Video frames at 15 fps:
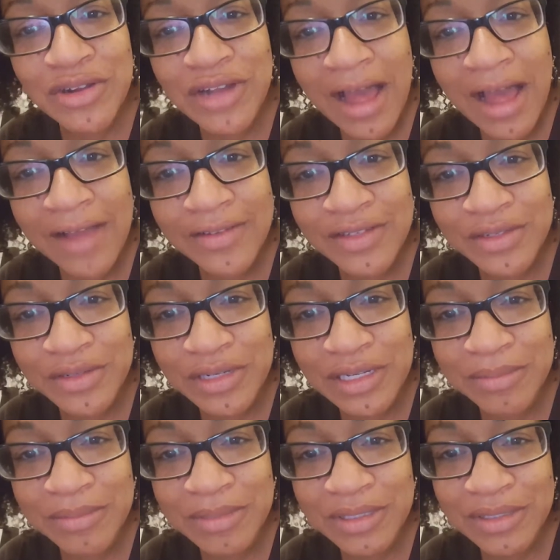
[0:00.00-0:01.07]
live
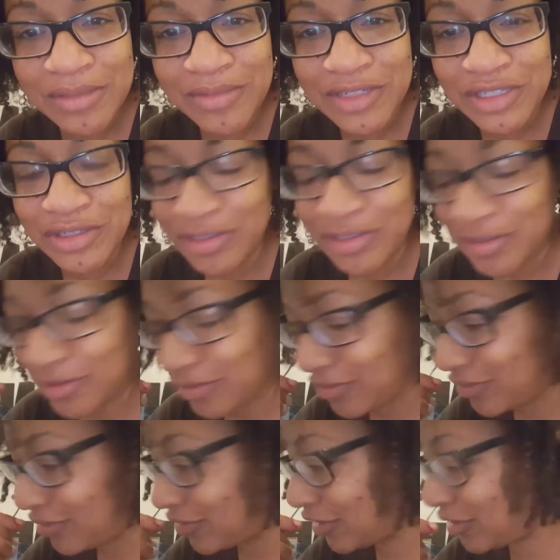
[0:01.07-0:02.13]
streams, Richard.
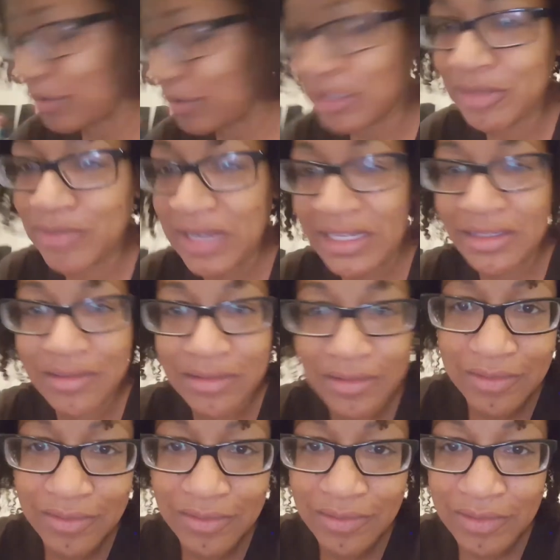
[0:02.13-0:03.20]
Richmond, right?
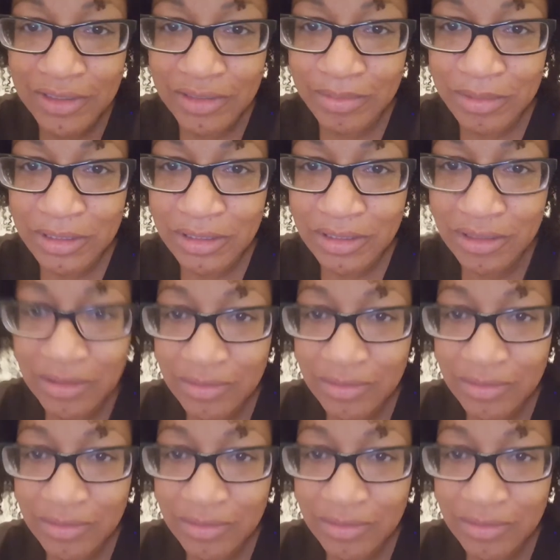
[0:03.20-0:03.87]
Richmond.